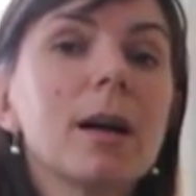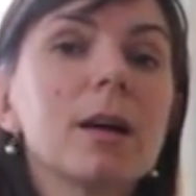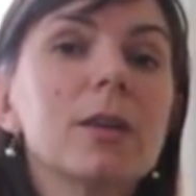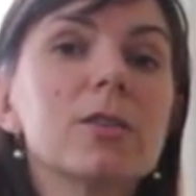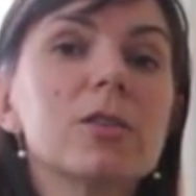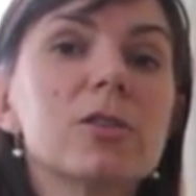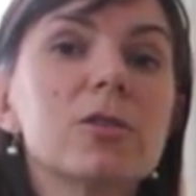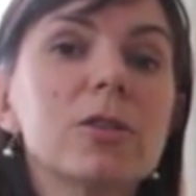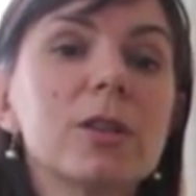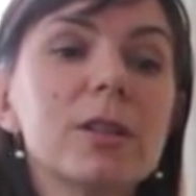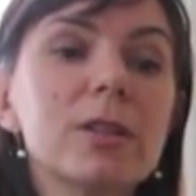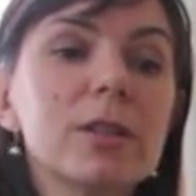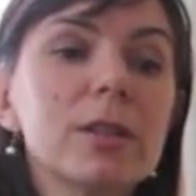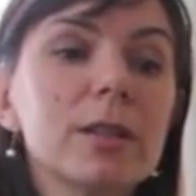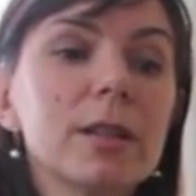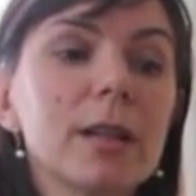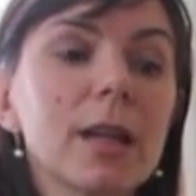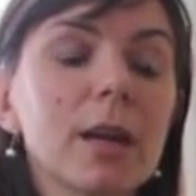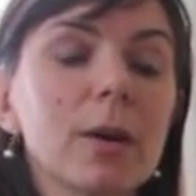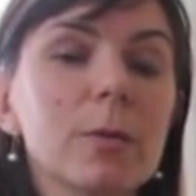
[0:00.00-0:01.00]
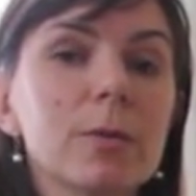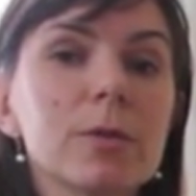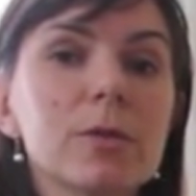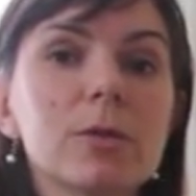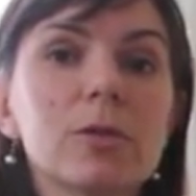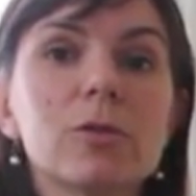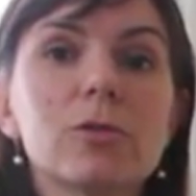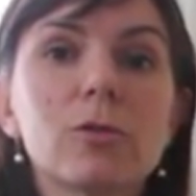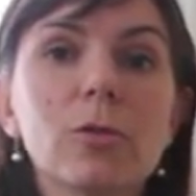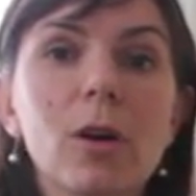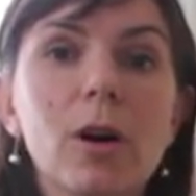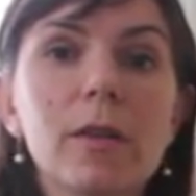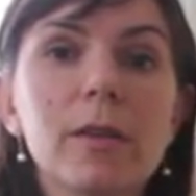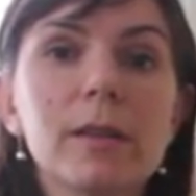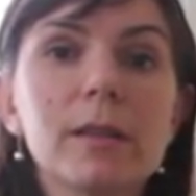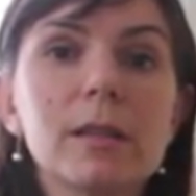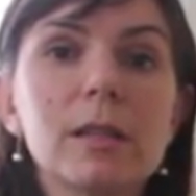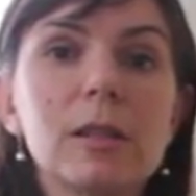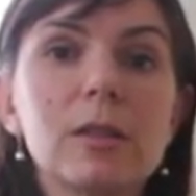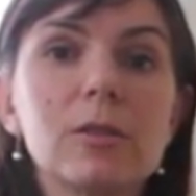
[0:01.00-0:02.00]
Astringent helps to draw
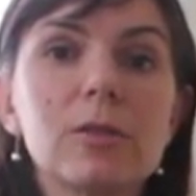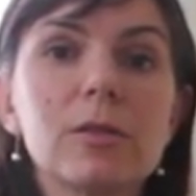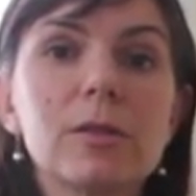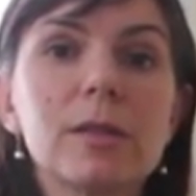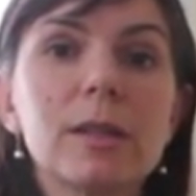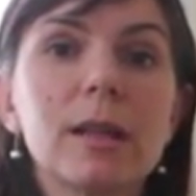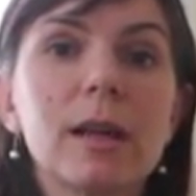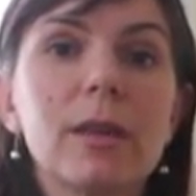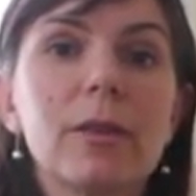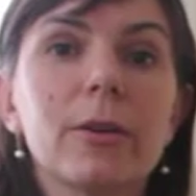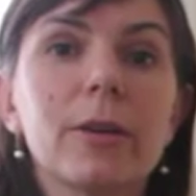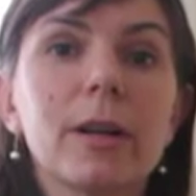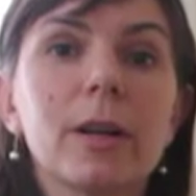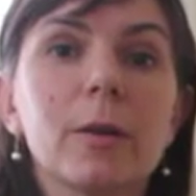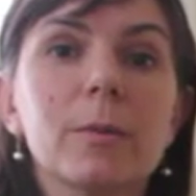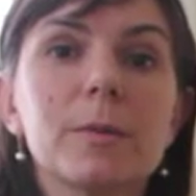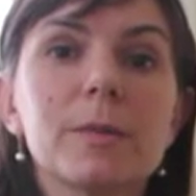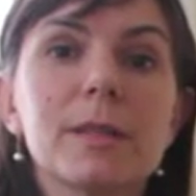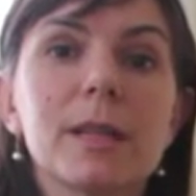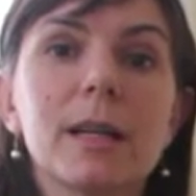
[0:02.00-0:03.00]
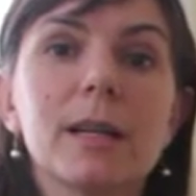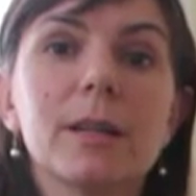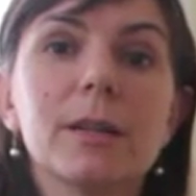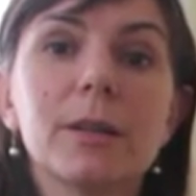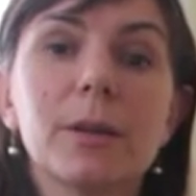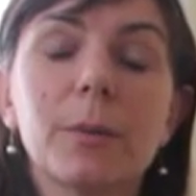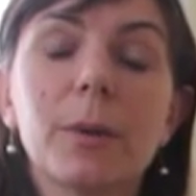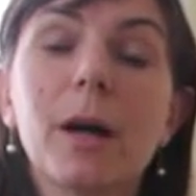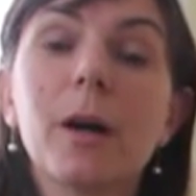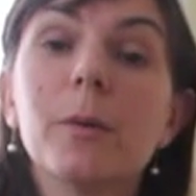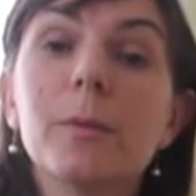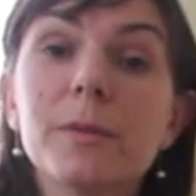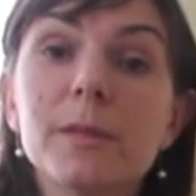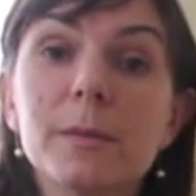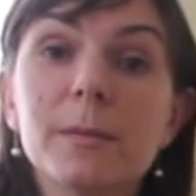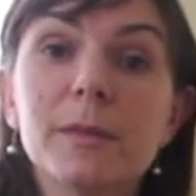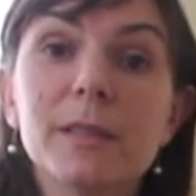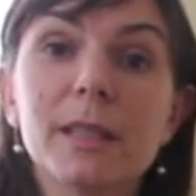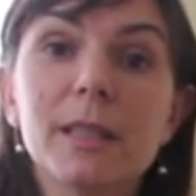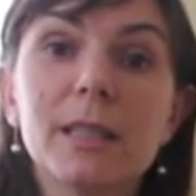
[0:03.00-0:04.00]
the tissues together. It helps to help helps
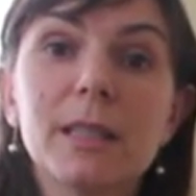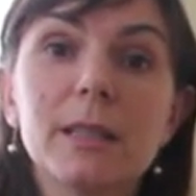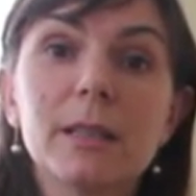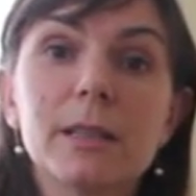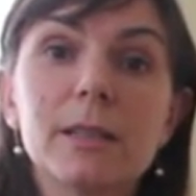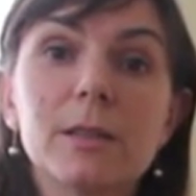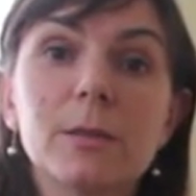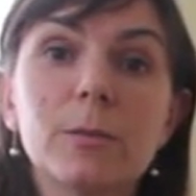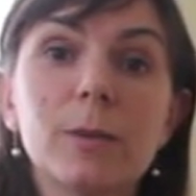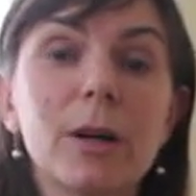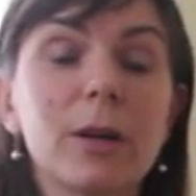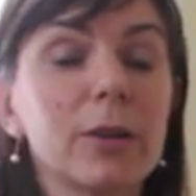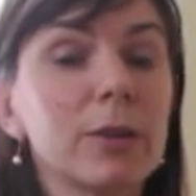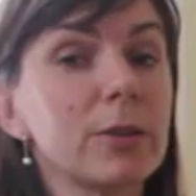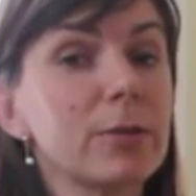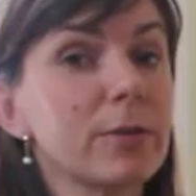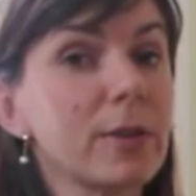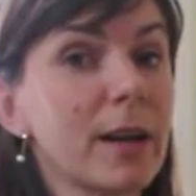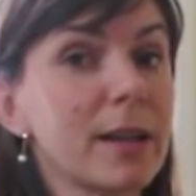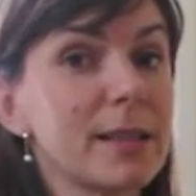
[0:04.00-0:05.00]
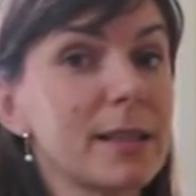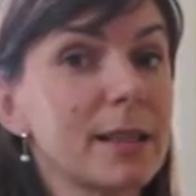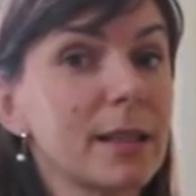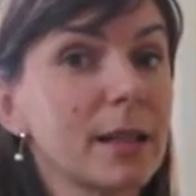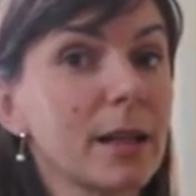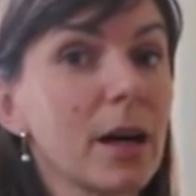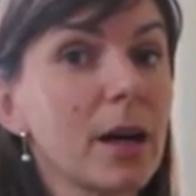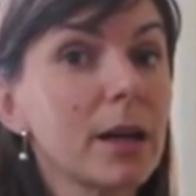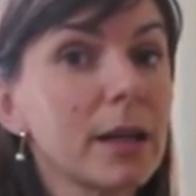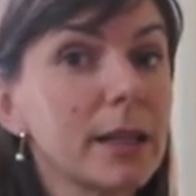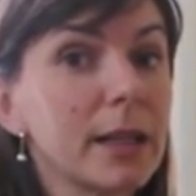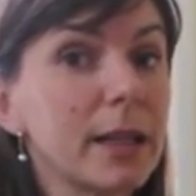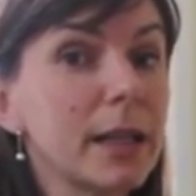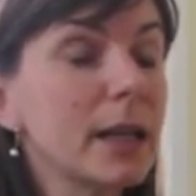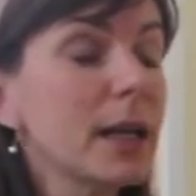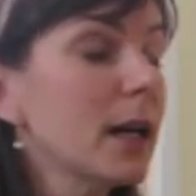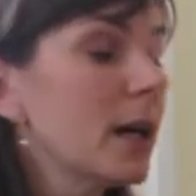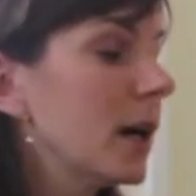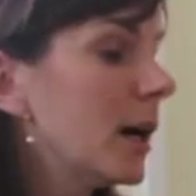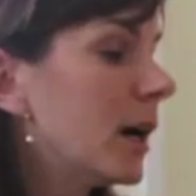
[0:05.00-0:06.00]
them to heal as well. You find it in
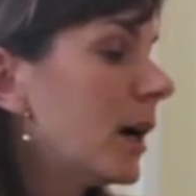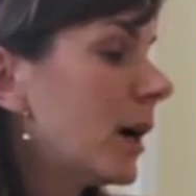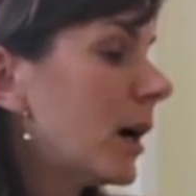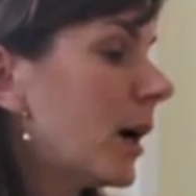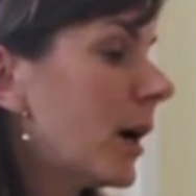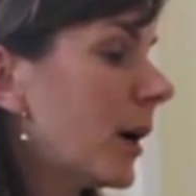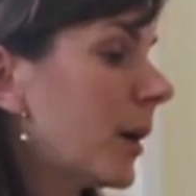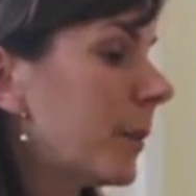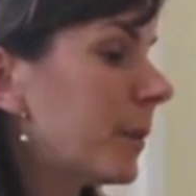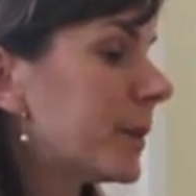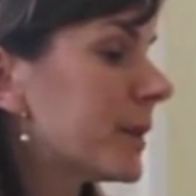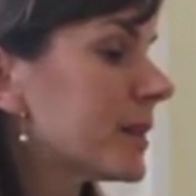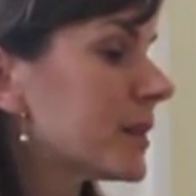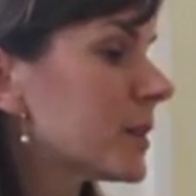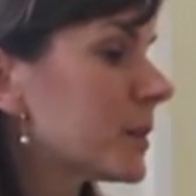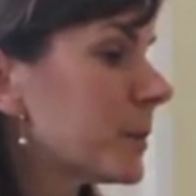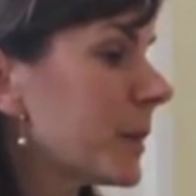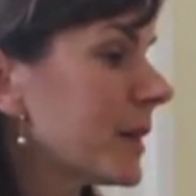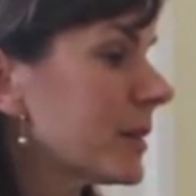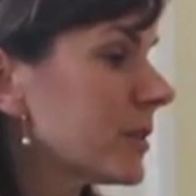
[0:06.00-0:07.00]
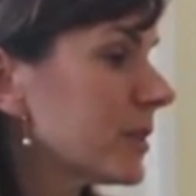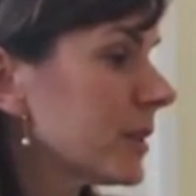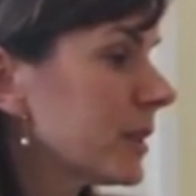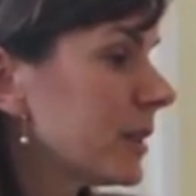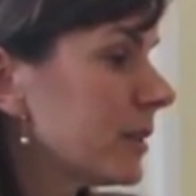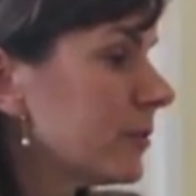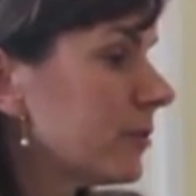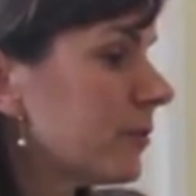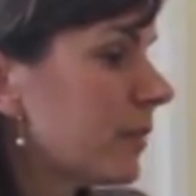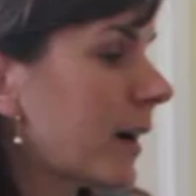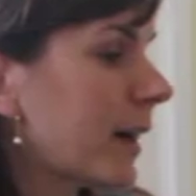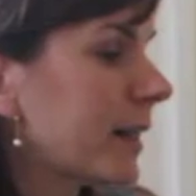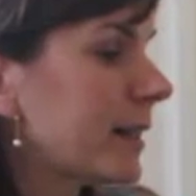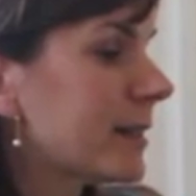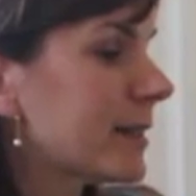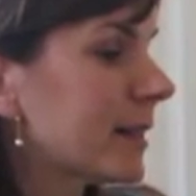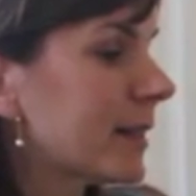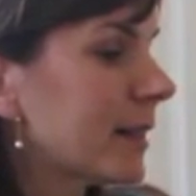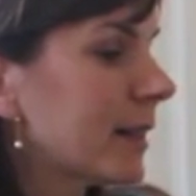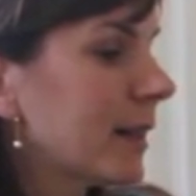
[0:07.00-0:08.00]
honey, um, but especially you
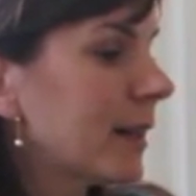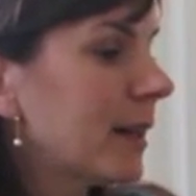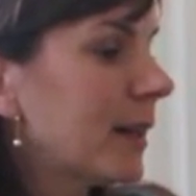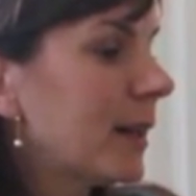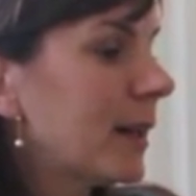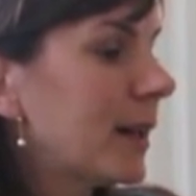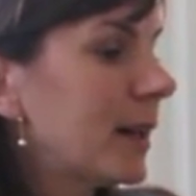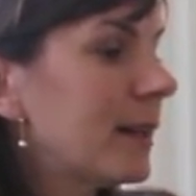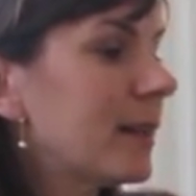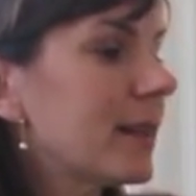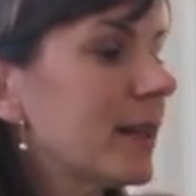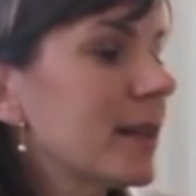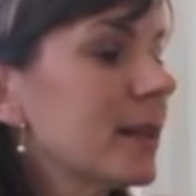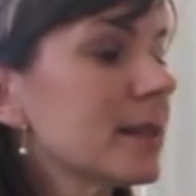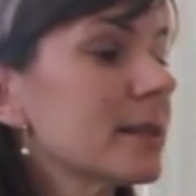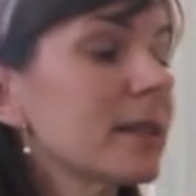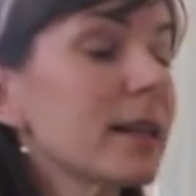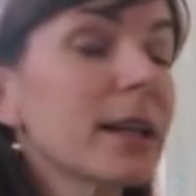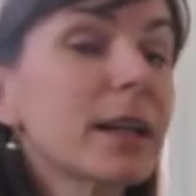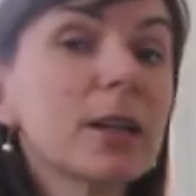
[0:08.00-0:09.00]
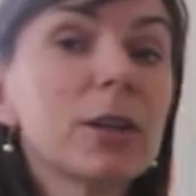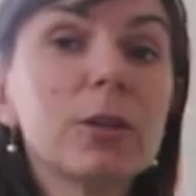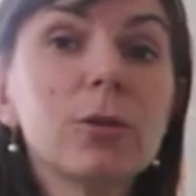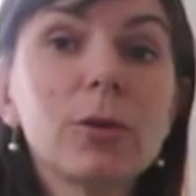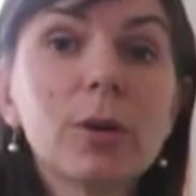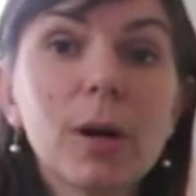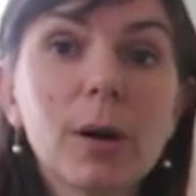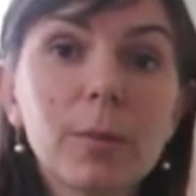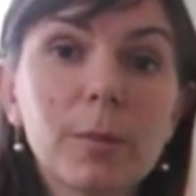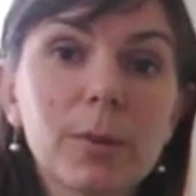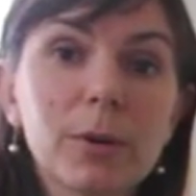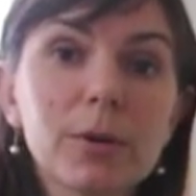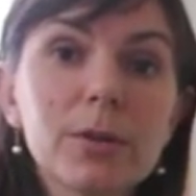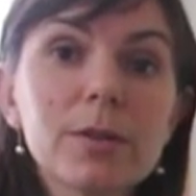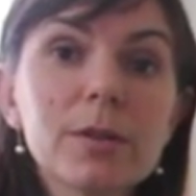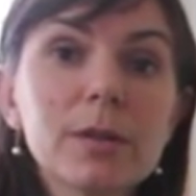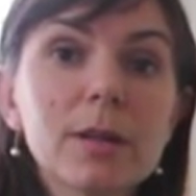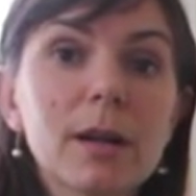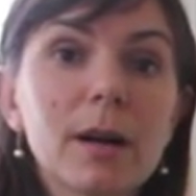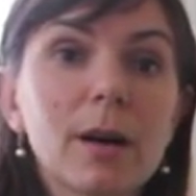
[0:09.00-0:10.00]
find it in things like cucumbers.